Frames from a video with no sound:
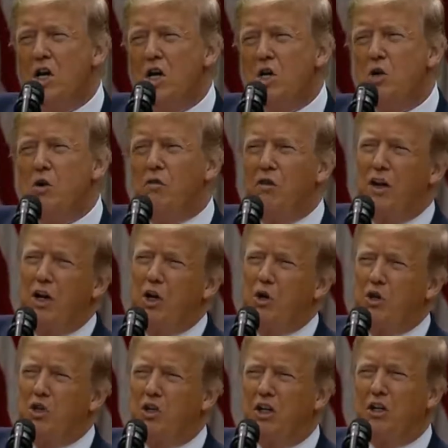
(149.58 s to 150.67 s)
to
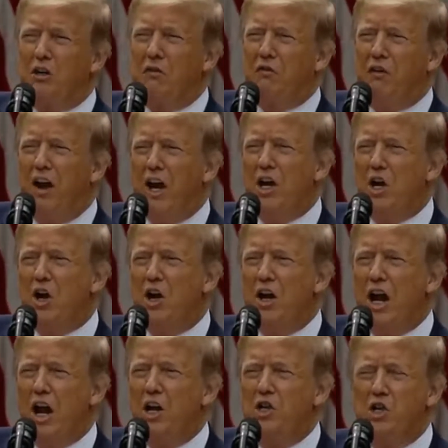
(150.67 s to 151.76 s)
vigorously defend our
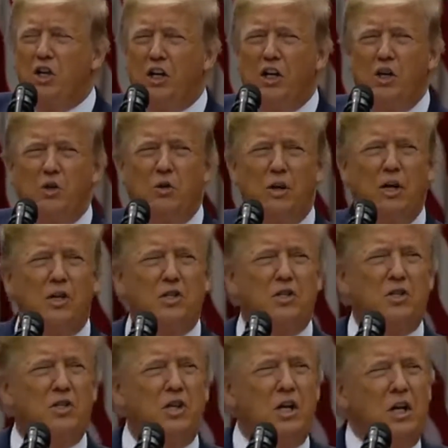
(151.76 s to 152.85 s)
national
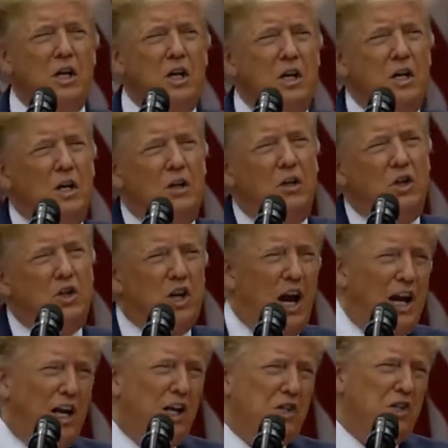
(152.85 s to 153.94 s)
interests. The
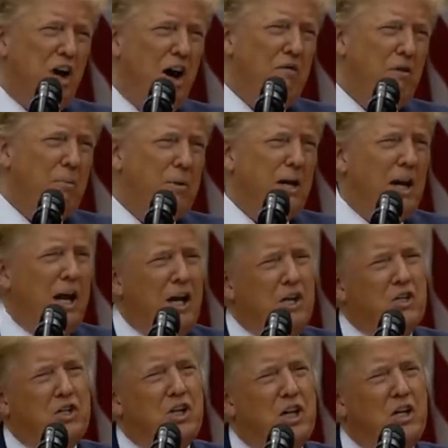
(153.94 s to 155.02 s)
Chinese government
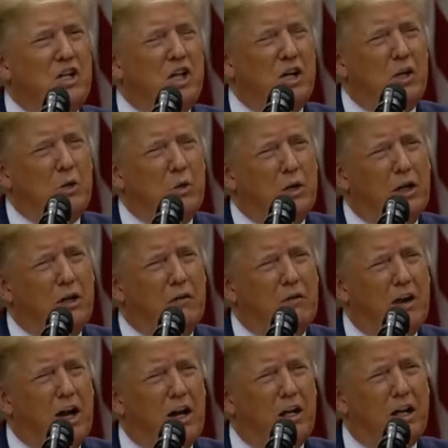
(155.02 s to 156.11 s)
has continually
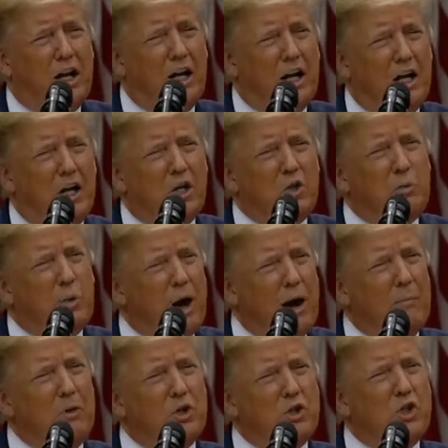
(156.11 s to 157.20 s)
violated its
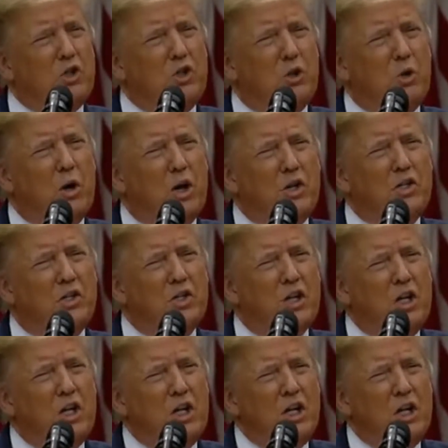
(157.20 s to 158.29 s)
promises to us
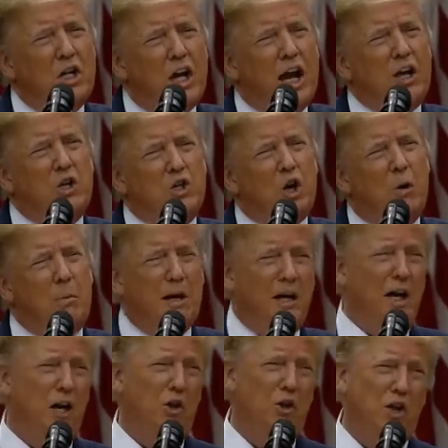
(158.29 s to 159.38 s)
and so many
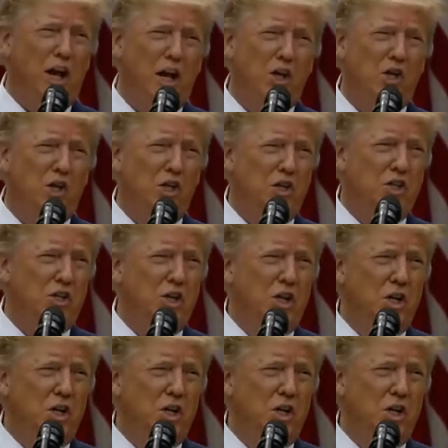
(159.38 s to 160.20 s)
other nations.